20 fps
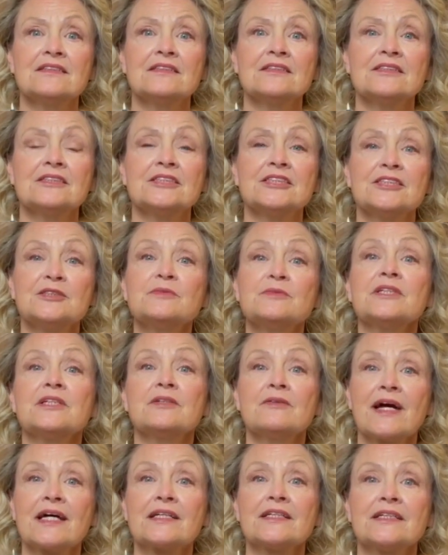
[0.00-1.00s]
she
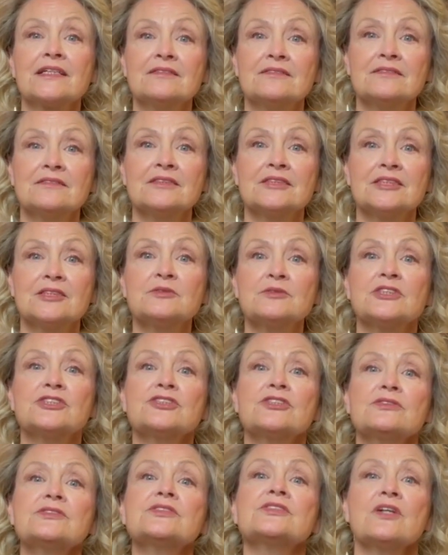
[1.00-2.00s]
regretted. She was
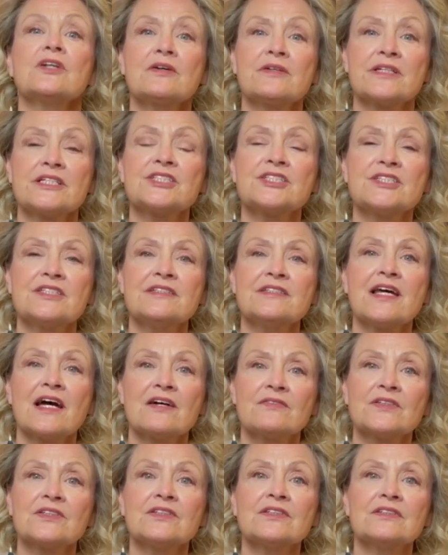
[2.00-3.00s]
so sorry she
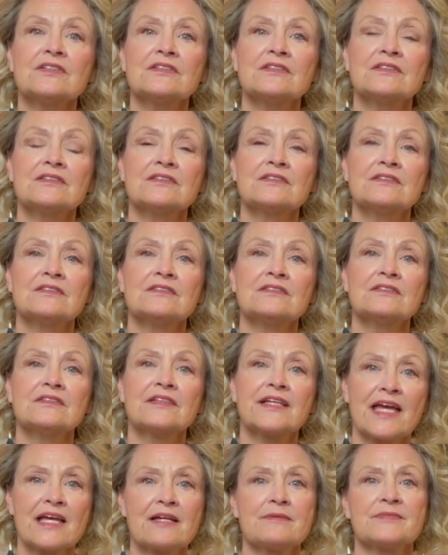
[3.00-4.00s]
never
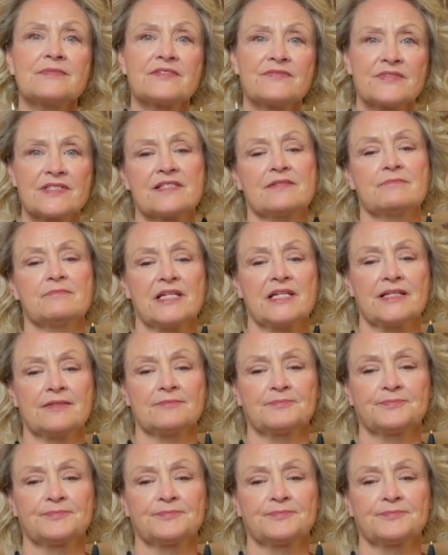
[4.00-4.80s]
came to visit me.